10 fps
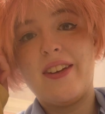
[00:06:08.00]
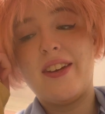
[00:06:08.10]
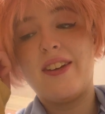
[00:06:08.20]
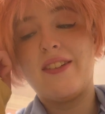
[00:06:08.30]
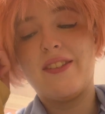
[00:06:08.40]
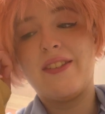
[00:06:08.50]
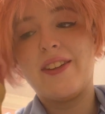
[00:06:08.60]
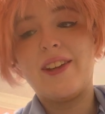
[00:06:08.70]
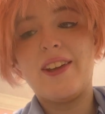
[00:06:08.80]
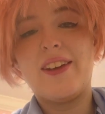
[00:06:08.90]
I don't
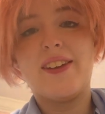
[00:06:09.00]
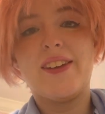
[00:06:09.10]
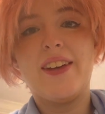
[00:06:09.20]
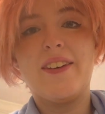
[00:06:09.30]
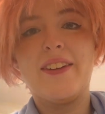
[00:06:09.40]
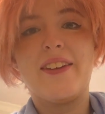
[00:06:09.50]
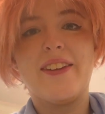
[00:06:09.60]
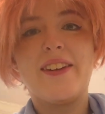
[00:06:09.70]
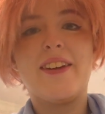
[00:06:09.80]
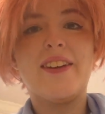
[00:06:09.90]
really like how I look in
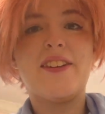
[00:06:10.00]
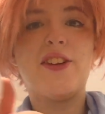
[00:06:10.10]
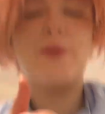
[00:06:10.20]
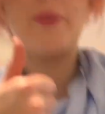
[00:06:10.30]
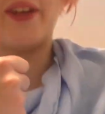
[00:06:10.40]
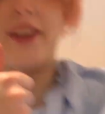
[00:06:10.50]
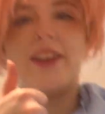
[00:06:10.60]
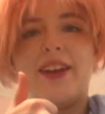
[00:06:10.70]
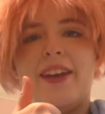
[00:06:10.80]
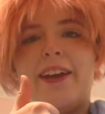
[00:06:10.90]
this costume, but
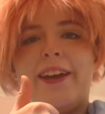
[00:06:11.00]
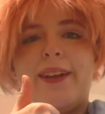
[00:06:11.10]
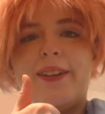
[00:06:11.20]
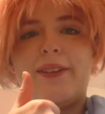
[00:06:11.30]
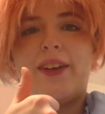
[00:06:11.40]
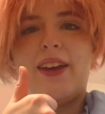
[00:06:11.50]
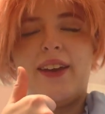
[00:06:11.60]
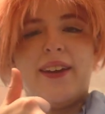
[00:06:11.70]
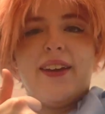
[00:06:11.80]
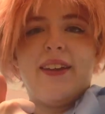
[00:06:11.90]
it's
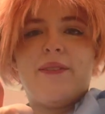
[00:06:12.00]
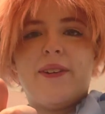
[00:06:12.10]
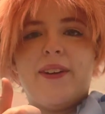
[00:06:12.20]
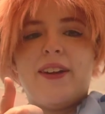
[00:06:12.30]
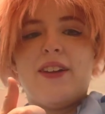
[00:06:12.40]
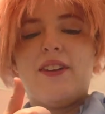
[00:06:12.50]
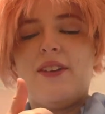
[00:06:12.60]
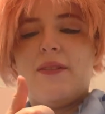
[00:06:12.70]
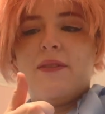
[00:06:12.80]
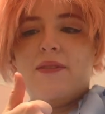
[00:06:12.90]
okay. It's for a
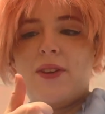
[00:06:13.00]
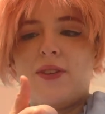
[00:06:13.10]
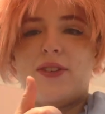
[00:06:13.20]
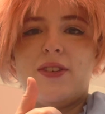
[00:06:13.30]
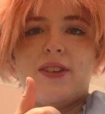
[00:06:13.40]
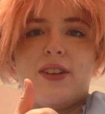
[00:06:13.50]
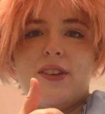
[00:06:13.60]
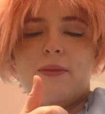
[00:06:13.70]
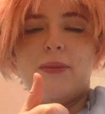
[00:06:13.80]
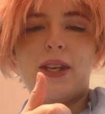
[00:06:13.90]
little photo shoot, a
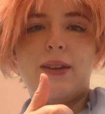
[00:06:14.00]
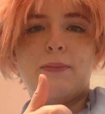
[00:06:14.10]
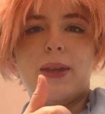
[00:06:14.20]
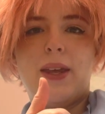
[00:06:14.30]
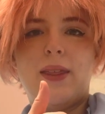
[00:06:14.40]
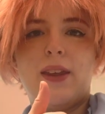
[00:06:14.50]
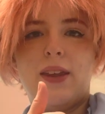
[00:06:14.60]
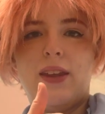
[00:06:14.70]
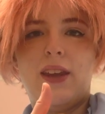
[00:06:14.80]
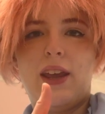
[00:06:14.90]
little meetup, and
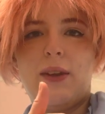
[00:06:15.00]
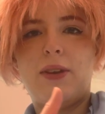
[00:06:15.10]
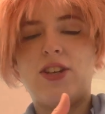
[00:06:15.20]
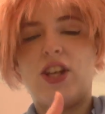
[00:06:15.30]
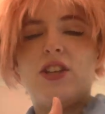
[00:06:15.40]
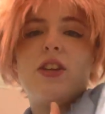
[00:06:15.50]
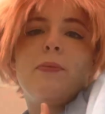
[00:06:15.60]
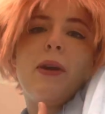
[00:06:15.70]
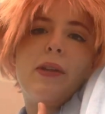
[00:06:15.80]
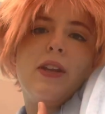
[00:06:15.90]
then I'm gonna change
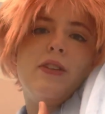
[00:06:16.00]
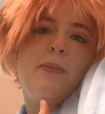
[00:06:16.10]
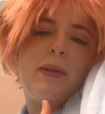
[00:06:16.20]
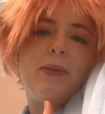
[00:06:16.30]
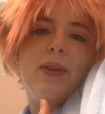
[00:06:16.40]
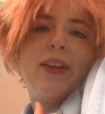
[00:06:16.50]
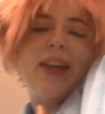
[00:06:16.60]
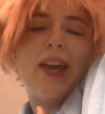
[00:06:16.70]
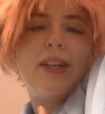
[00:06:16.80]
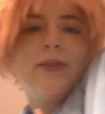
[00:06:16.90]
probably into Mabel. Yay!